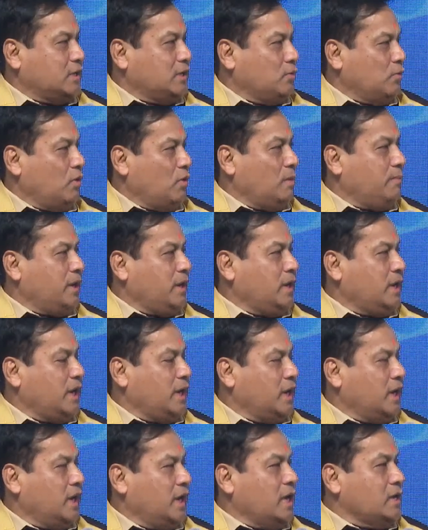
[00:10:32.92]
will be
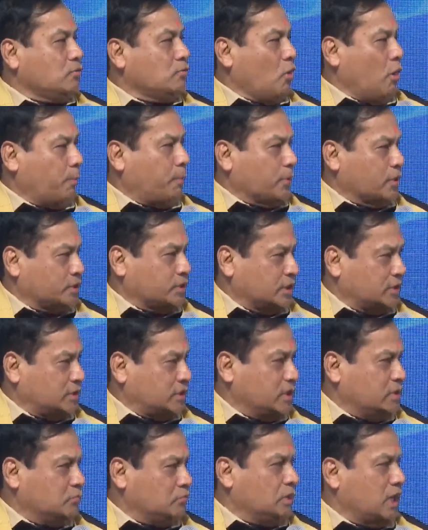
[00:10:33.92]
incorporated
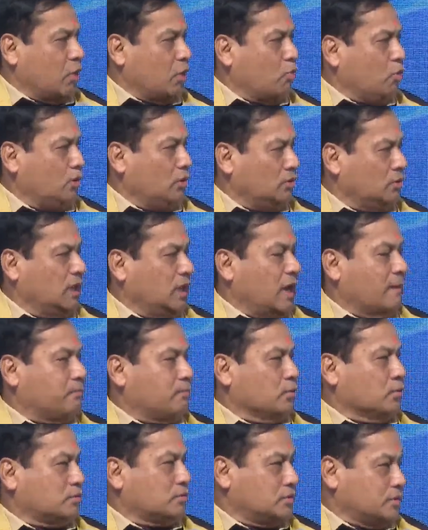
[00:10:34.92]
into the whole approach.